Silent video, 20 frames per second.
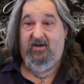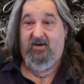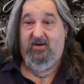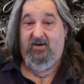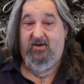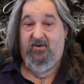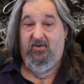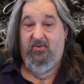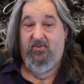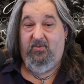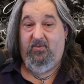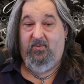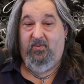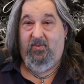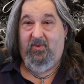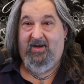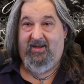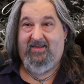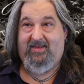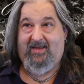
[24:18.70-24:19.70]

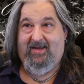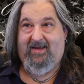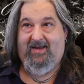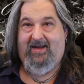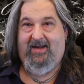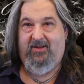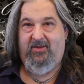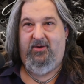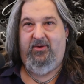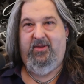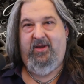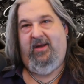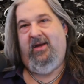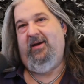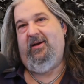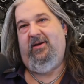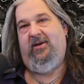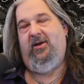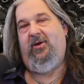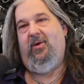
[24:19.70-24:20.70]
what the hell are they going
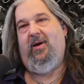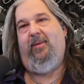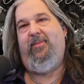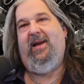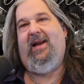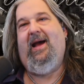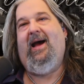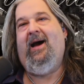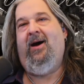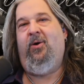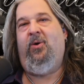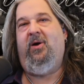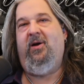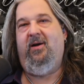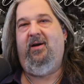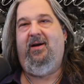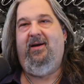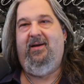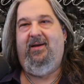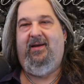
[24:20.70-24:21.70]
to do. I mean, how
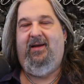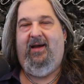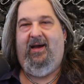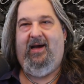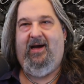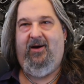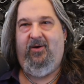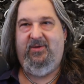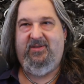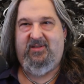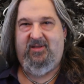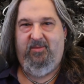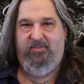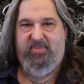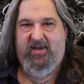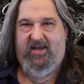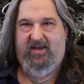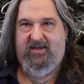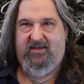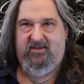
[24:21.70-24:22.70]
is the
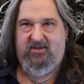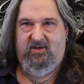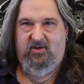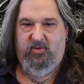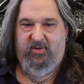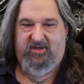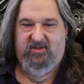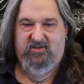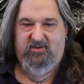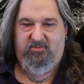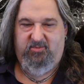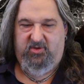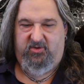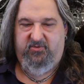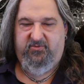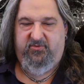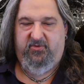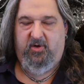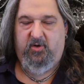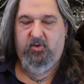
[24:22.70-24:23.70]
band going to move
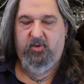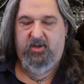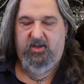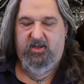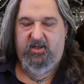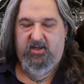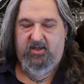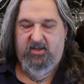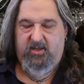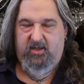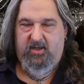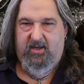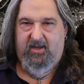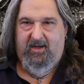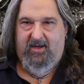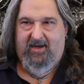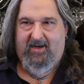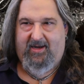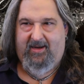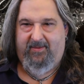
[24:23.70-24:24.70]
forward?
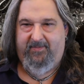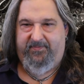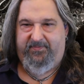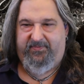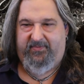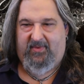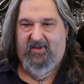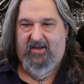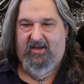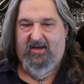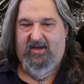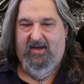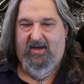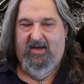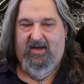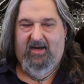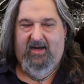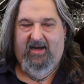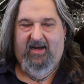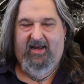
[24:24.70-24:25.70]

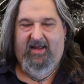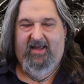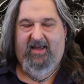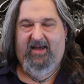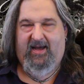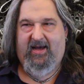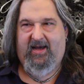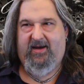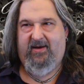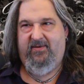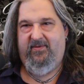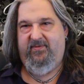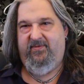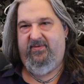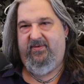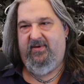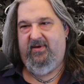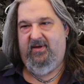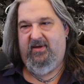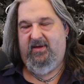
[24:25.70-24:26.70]
I
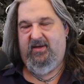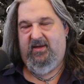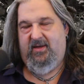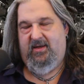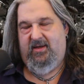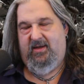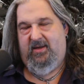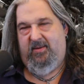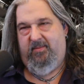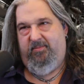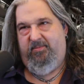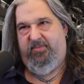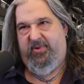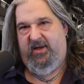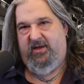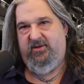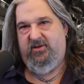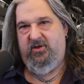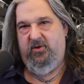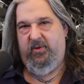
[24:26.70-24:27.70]
have
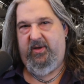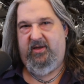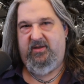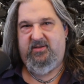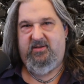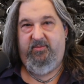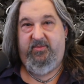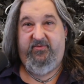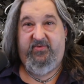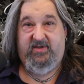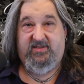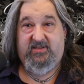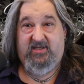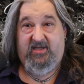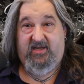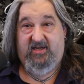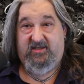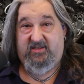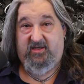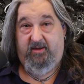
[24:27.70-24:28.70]
been doing some
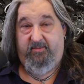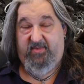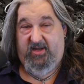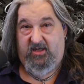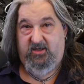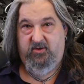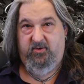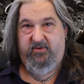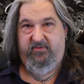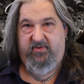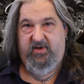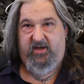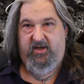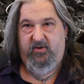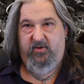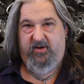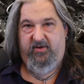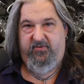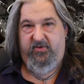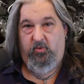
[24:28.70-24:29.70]
investigation. I may do a video.
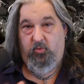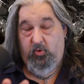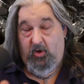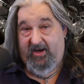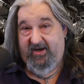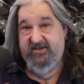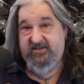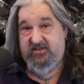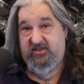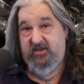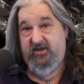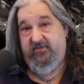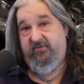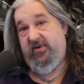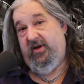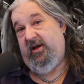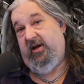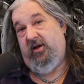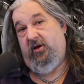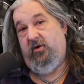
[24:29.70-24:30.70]
If you want to see a
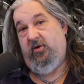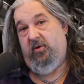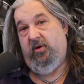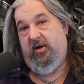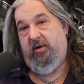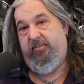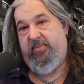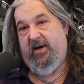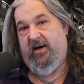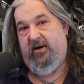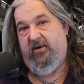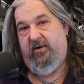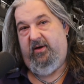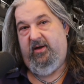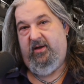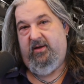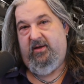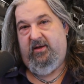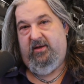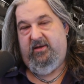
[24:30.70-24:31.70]
video about
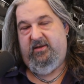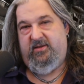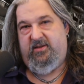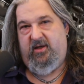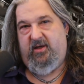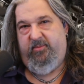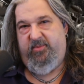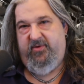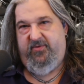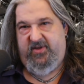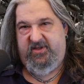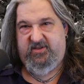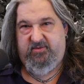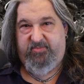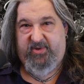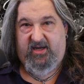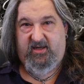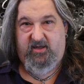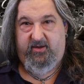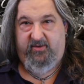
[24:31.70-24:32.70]
some of the
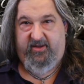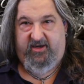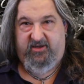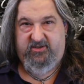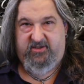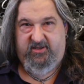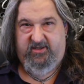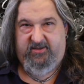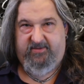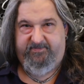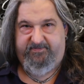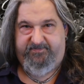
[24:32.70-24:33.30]
speculation